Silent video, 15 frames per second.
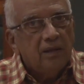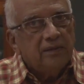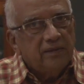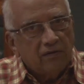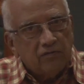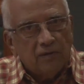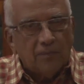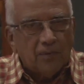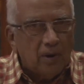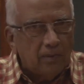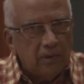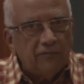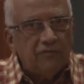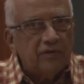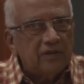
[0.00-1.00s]
There was a
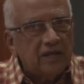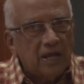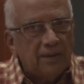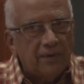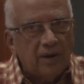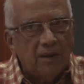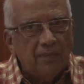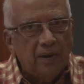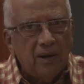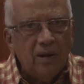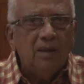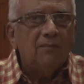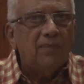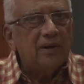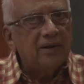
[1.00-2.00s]
problem for the cameraman,
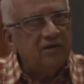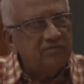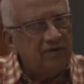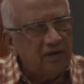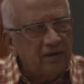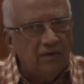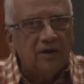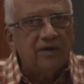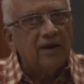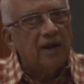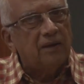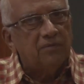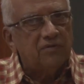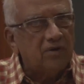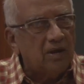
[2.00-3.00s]
but he said he will try.
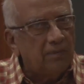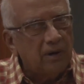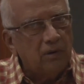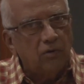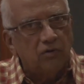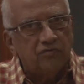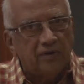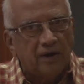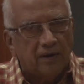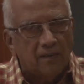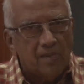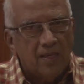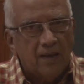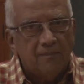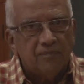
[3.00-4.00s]
Mr. Kamal Ghosh said.
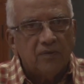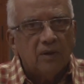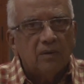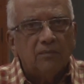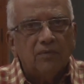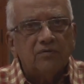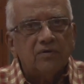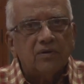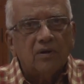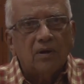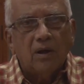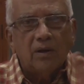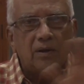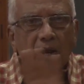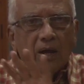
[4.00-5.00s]

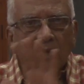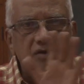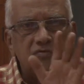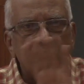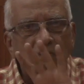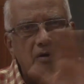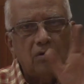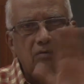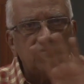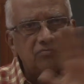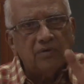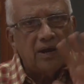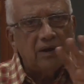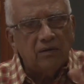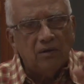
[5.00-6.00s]
Mr. Nageswara
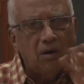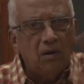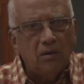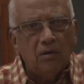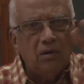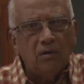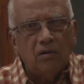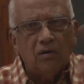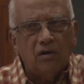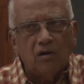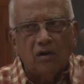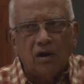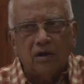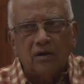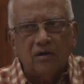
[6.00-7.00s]
said, no,
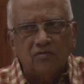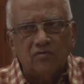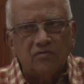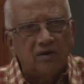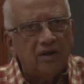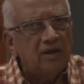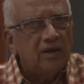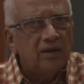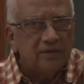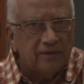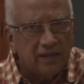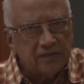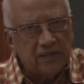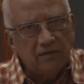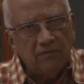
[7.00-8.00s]
not necessary.
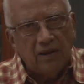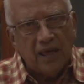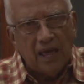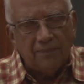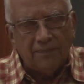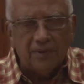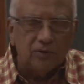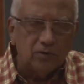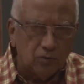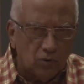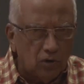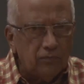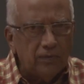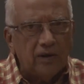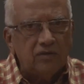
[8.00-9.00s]
Nothing will happen. You
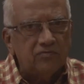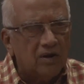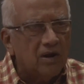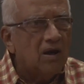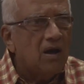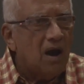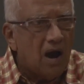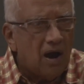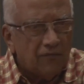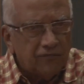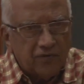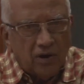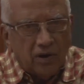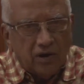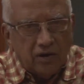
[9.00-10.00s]
don't worry, sir.
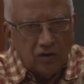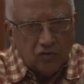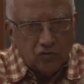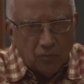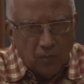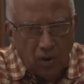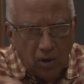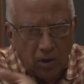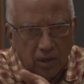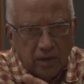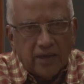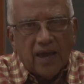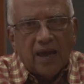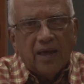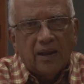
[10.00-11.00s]
After all, in a small
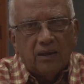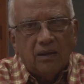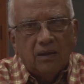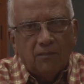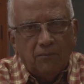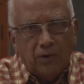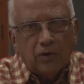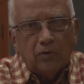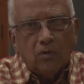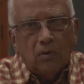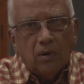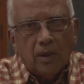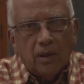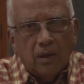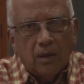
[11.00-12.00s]
can,
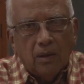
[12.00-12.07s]
petrol,